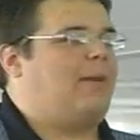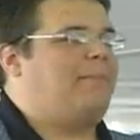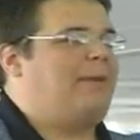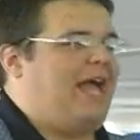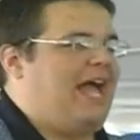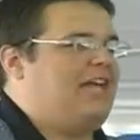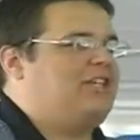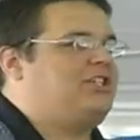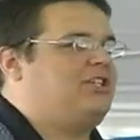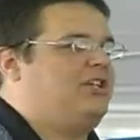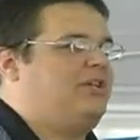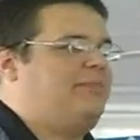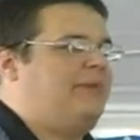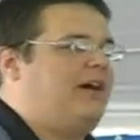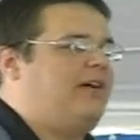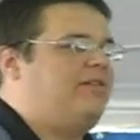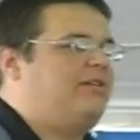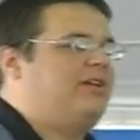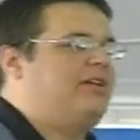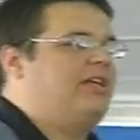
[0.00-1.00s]
are passionate
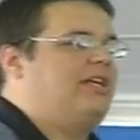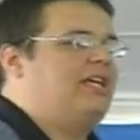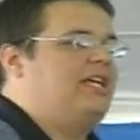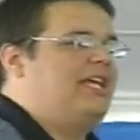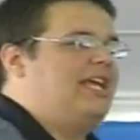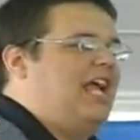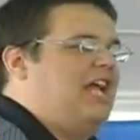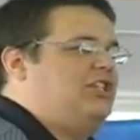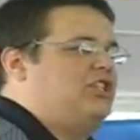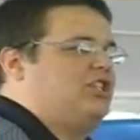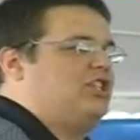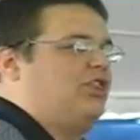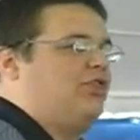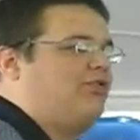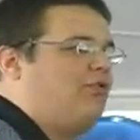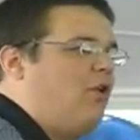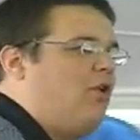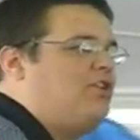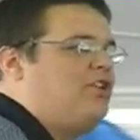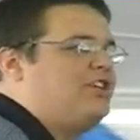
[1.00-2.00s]
about, and
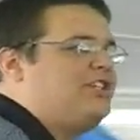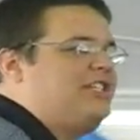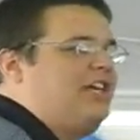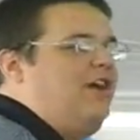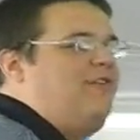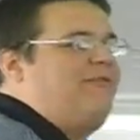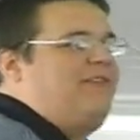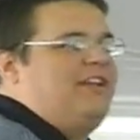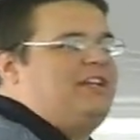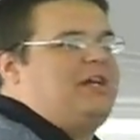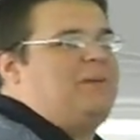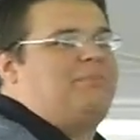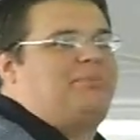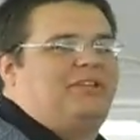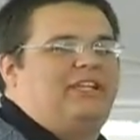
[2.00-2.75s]
just throw yourself in